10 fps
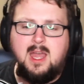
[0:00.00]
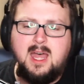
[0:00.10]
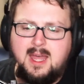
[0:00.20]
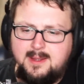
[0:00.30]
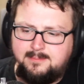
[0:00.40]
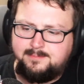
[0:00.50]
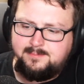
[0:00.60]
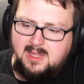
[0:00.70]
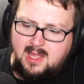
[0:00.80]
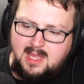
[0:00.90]
on.
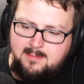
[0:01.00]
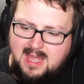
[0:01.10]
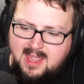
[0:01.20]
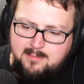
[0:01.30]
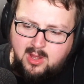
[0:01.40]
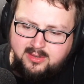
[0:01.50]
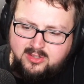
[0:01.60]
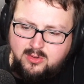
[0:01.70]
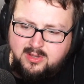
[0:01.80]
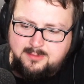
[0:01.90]
I'm
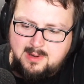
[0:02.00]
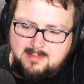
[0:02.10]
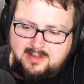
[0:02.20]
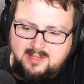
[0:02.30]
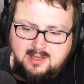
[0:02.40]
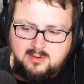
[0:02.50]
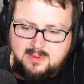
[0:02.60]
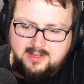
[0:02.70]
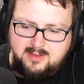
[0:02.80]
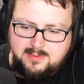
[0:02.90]
also experimenting
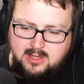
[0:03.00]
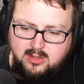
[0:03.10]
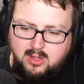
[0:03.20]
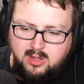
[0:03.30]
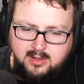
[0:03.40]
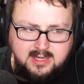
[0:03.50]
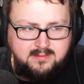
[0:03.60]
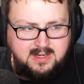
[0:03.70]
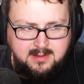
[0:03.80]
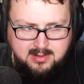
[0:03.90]
with something called
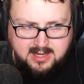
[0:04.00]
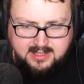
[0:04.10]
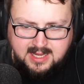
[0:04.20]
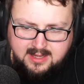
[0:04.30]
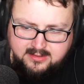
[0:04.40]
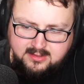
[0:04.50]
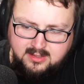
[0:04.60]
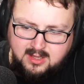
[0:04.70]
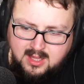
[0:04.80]
NVIDIA Broadcast,